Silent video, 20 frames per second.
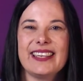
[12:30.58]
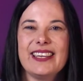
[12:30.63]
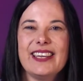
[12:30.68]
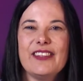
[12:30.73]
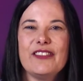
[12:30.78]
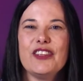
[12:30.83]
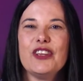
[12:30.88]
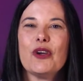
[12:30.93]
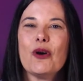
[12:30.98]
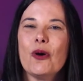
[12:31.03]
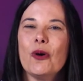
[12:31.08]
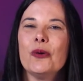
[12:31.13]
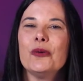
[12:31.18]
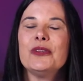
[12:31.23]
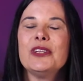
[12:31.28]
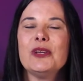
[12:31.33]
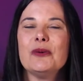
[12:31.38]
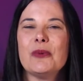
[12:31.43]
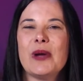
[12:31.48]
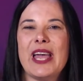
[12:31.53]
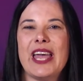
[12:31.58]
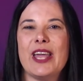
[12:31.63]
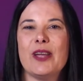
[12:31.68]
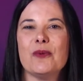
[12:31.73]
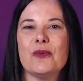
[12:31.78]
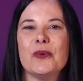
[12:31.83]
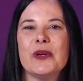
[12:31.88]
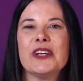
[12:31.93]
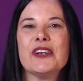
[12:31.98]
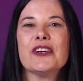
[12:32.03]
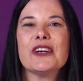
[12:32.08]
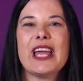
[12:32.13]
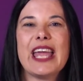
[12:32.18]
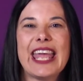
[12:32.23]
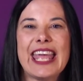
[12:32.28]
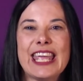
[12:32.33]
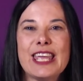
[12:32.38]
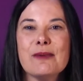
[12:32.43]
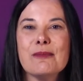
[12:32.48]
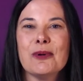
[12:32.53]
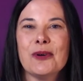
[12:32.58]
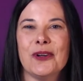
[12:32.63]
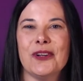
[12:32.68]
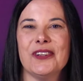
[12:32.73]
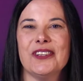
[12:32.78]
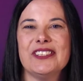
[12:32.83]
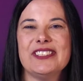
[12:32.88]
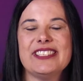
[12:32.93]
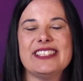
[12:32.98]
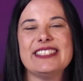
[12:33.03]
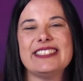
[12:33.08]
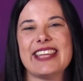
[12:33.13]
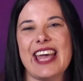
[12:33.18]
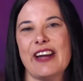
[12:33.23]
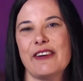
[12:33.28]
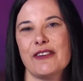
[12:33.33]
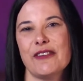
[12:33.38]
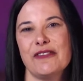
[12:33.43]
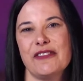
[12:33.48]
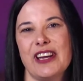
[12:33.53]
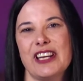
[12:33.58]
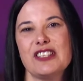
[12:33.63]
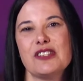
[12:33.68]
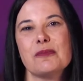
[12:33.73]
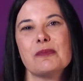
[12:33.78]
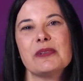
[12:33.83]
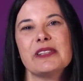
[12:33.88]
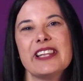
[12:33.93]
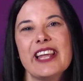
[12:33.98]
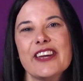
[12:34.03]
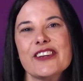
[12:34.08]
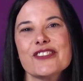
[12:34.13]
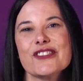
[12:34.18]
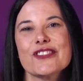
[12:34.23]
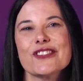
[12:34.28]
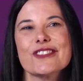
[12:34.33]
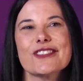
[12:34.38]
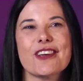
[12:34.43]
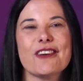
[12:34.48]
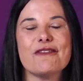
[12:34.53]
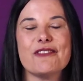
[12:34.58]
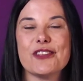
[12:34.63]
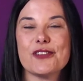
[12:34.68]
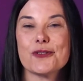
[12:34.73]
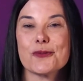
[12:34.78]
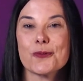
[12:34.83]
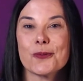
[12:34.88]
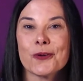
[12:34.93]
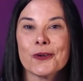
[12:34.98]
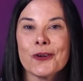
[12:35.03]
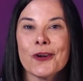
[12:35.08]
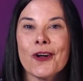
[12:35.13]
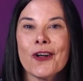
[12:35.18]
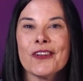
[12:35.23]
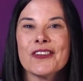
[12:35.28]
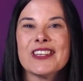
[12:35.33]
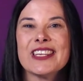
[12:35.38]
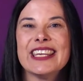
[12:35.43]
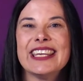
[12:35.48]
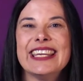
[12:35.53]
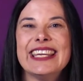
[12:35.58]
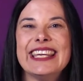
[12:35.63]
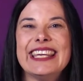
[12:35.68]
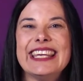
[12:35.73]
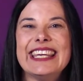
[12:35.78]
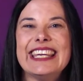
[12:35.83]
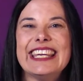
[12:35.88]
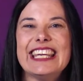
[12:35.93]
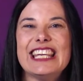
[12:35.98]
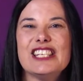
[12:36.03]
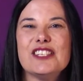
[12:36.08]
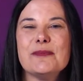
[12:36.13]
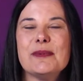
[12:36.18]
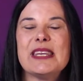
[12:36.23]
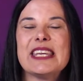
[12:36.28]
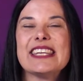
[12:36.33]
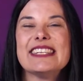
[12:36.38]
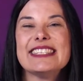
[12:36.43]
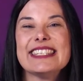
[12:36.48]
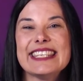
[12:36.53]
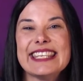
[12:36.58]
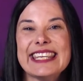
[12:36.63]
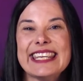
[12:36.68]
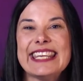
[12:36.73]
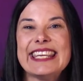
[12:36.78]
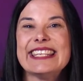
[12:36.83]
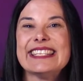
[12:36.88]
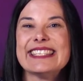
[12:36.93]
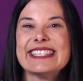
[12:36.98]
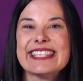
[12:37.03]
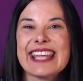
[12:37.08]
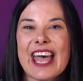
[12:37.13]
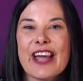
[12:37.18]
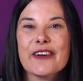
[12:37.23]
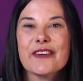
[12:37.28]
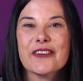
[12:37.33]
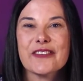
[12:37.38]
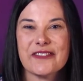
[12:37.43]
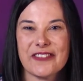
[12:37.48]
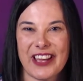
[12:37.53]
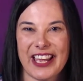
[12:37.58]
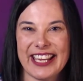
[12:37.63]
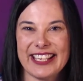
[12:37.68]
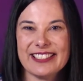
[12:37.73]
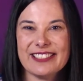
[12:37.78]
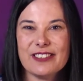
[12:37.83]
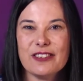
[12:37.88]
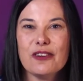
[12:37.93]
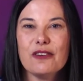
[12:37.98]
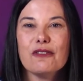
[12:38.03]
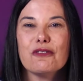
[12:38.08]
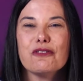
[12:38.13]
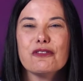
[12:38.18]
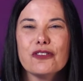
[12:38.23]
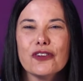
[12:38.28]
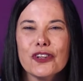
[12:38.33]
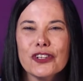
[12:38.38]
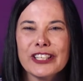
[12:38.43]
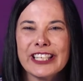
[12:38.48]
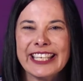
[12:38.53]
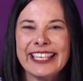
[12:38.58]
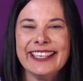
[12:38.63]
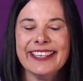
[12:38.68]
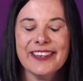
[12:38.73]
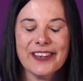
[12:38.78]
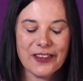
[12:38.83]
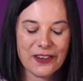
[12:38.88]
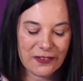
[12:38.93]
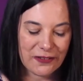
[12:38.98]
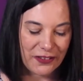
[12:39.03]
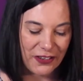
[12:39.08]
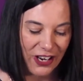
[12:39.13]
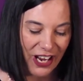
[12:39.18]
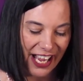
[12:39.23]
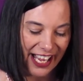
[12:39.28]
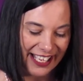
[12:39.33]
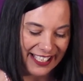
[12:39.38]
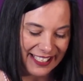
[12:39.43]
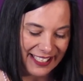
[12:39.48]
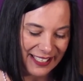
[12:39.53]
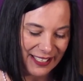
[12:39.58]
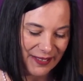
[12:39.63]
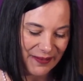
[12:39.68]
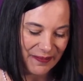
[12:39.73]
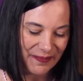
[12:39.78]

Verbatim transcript: The only way we're able to sacrifice pleasures of this world is because He sacrificed fully for us.